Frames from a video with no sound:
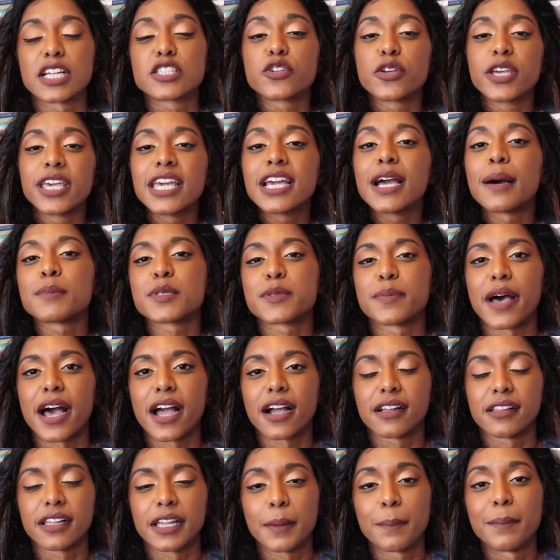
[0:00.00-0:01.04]
And so he comes
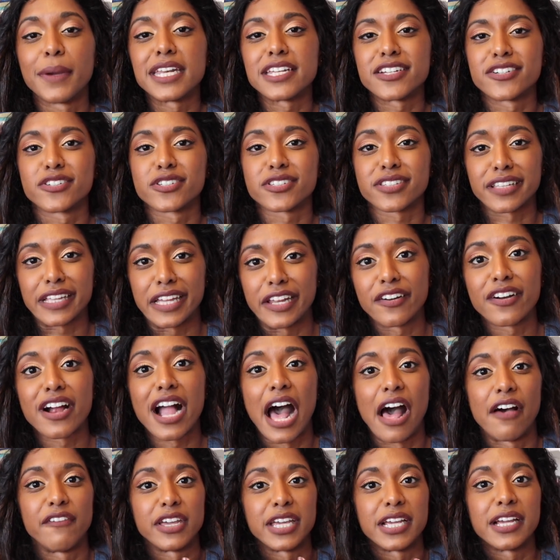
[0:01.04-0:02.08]
back like many years later
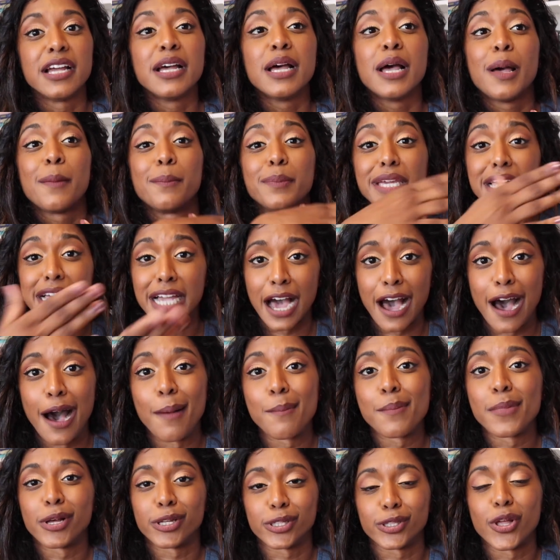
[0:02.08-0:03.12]
having
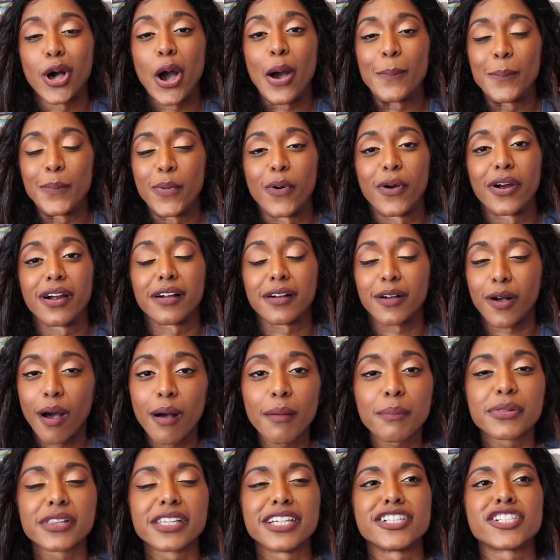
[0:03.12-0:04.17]
become a lot more
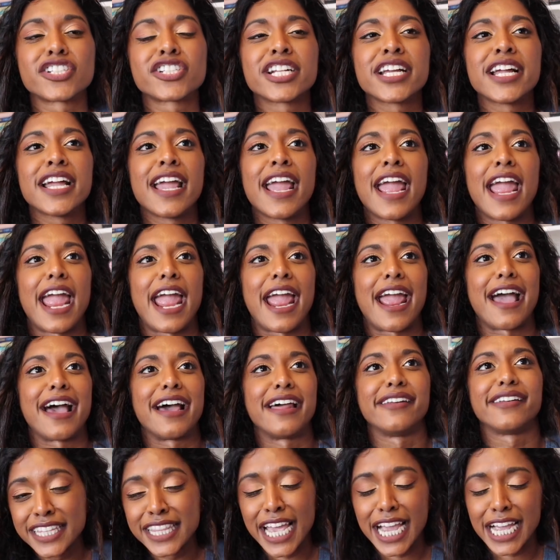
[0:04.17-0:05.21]
accomplished,
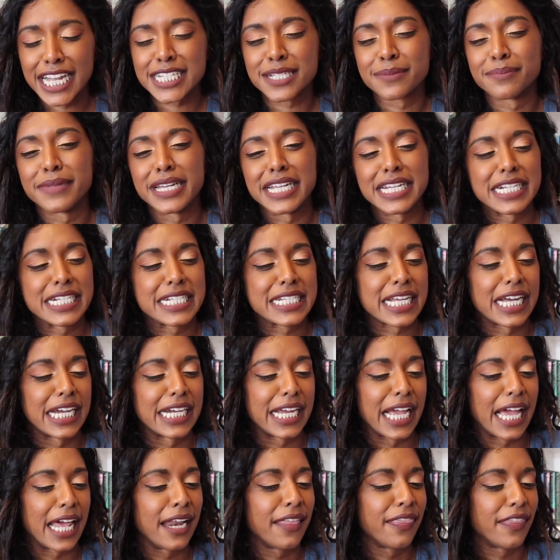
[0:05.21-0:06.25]
and they get to meet
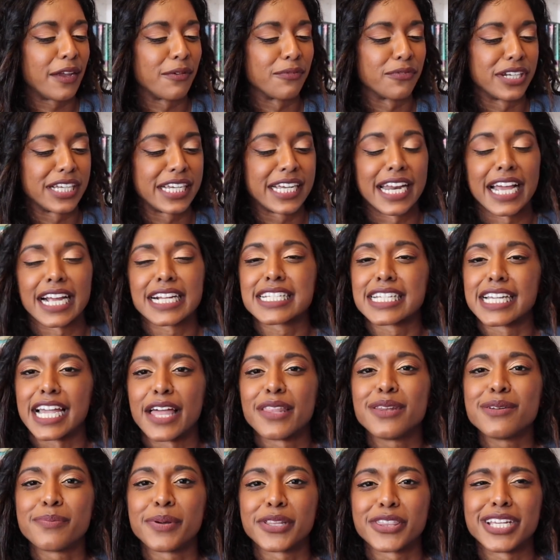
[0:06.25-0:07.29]
again and they reconnect
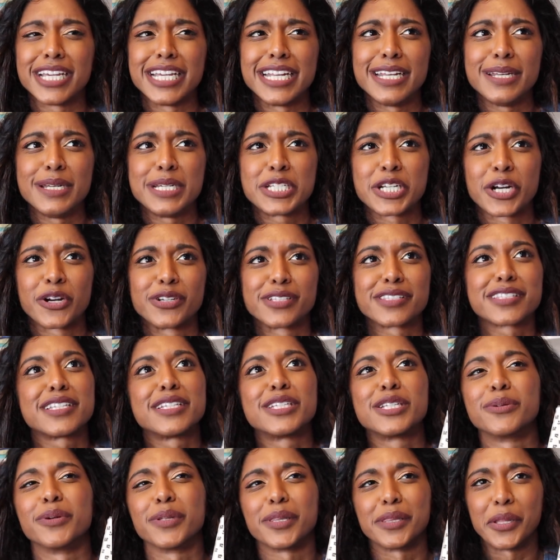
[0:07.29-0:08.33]
again, but it turns
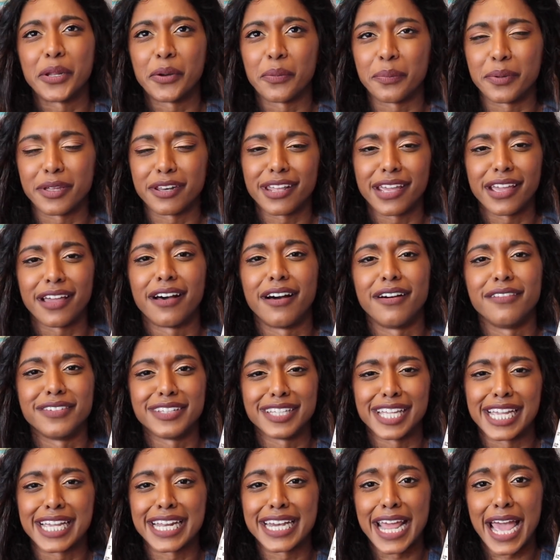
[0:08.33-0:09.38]
into a little bit of
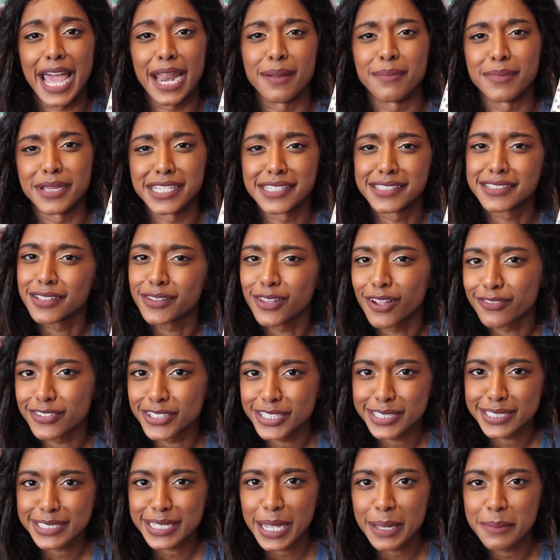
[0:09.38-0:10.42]
like an enemies to
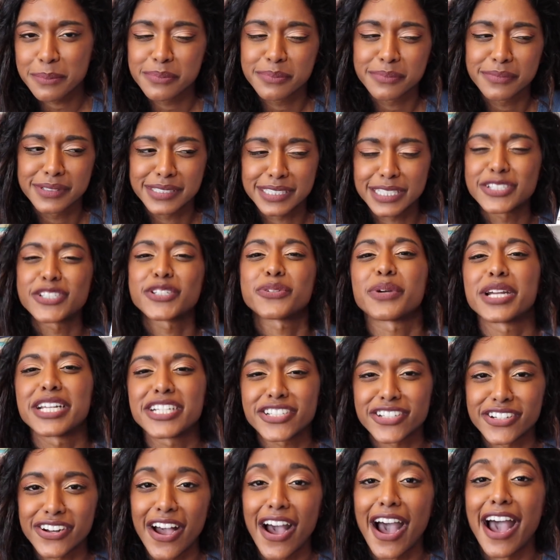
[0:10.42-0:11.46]
lovers type
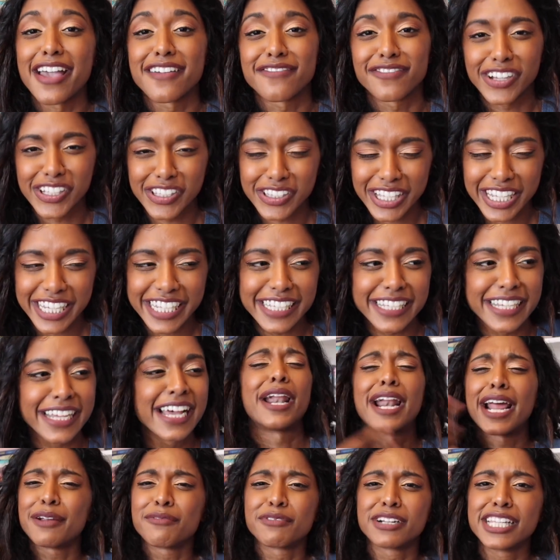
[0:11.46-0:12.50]
situation, I felt like,
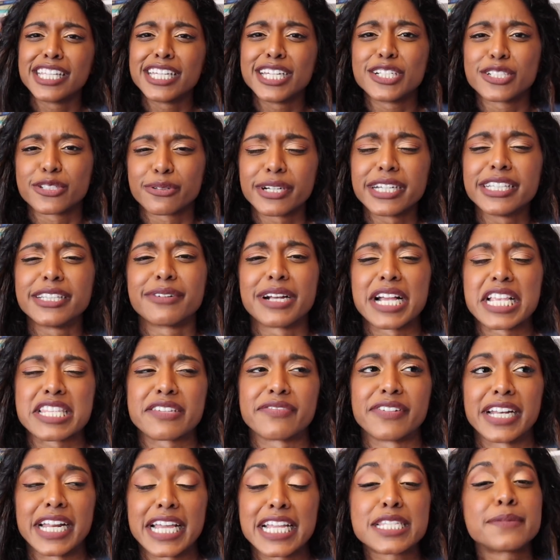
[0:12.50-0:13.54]
and I really enjoyed the rest
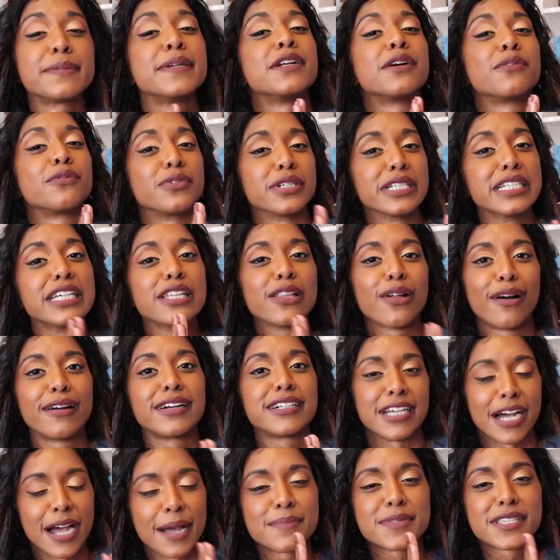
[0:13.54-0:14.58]
of it. It's been a really long
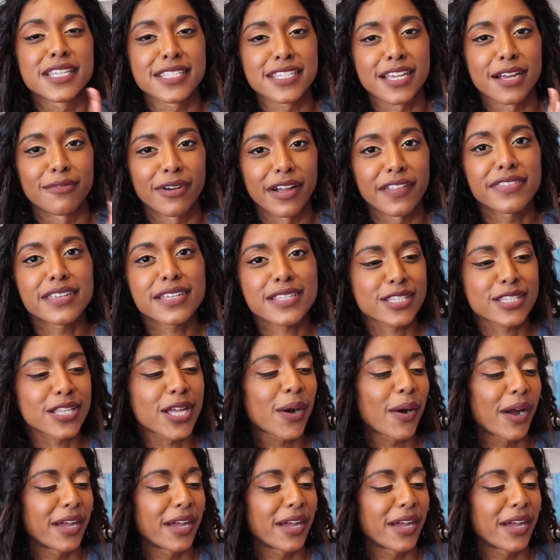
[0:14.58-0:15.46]
time since I read though.